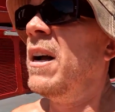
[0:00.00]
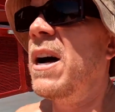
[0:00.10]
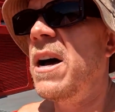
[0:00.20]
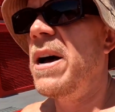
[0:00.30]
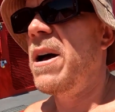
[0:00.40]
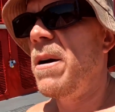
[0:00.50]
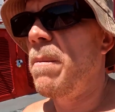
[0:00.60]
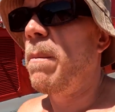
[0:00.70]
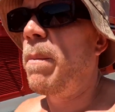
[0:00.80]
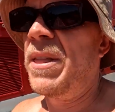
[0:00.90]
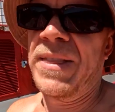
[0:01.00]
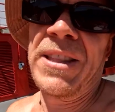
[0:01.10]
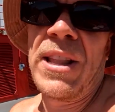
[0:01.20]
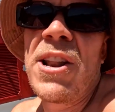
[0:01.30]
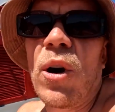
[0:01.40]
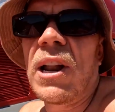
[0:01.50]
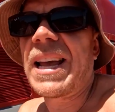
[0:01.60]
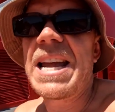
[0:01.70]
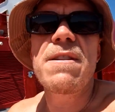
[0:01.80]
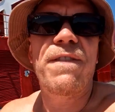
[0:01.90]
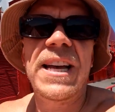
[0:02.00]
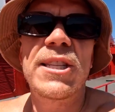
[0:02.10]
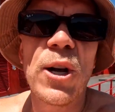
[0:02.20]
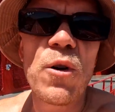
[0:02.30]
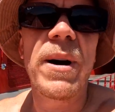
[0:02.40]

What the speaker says: They're not like in your face too